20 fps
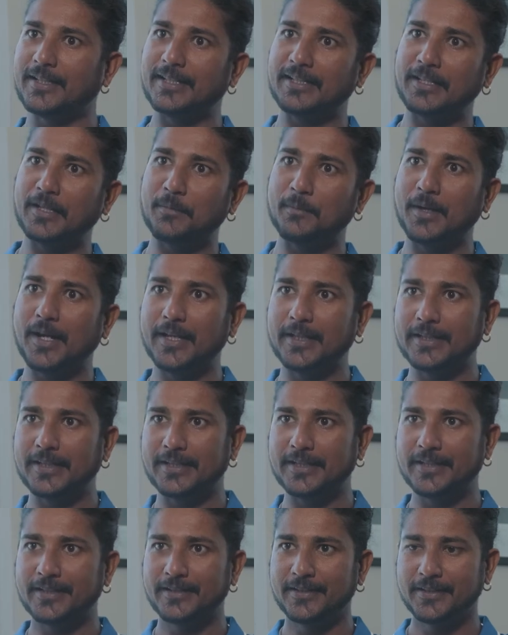in their
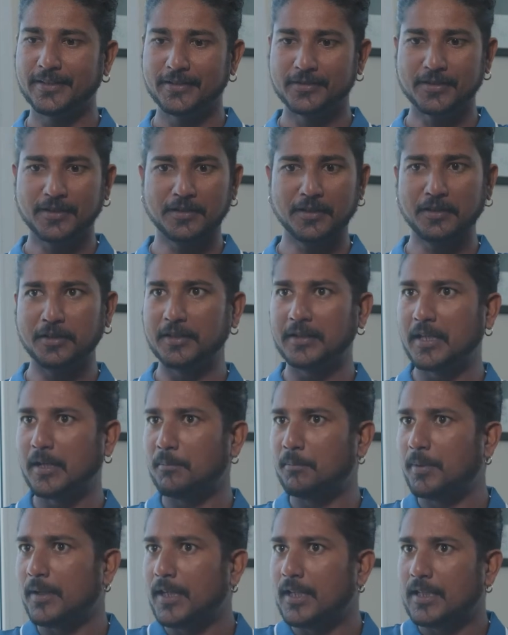body Suddenly their
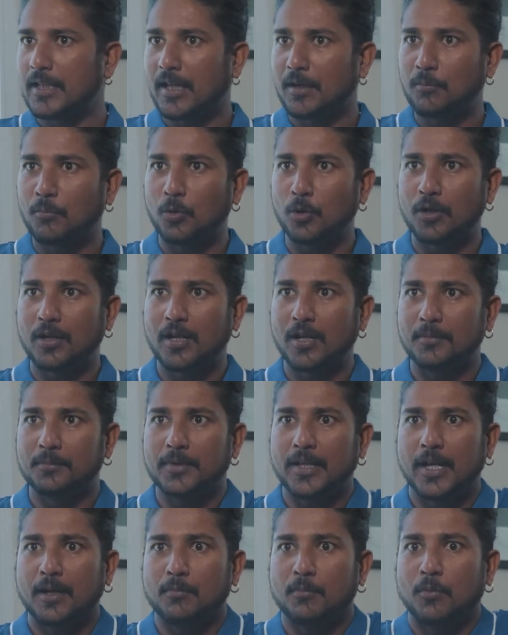breath are more calm,
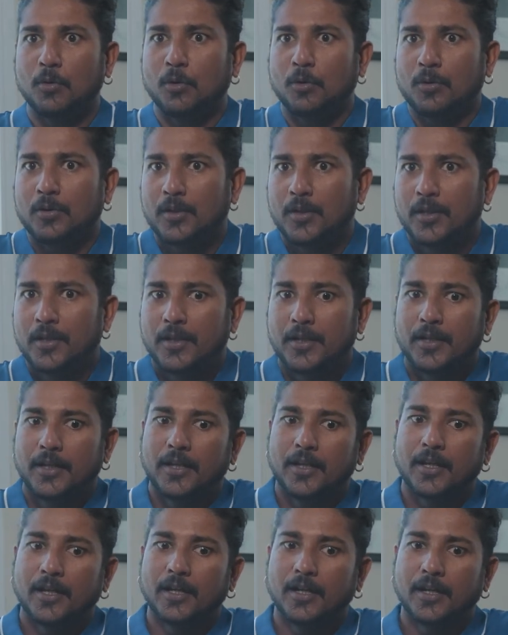they are more
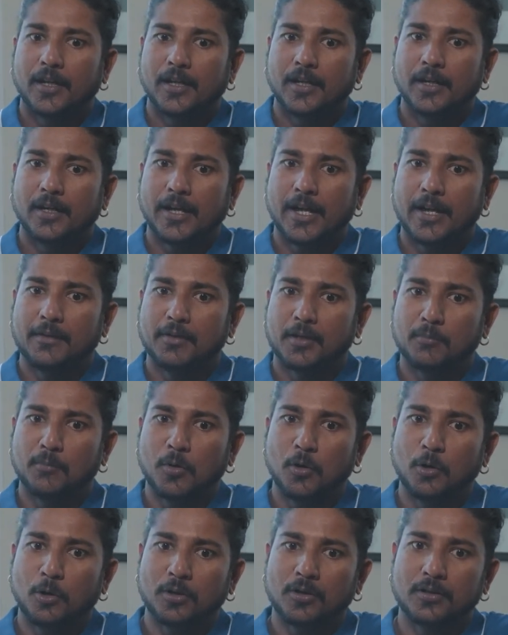uh, having
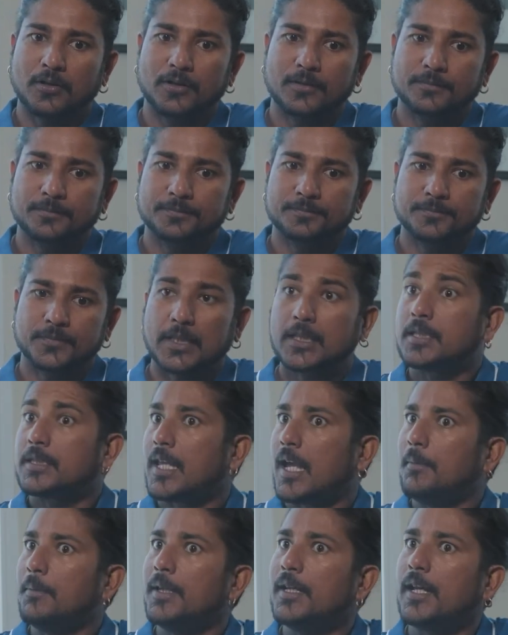more
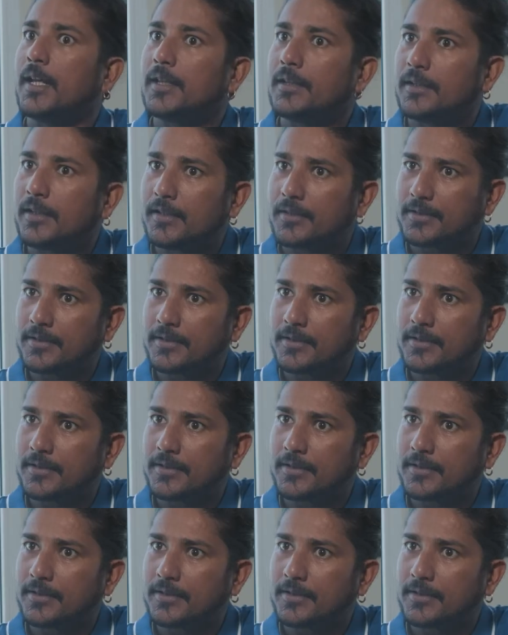stamina in their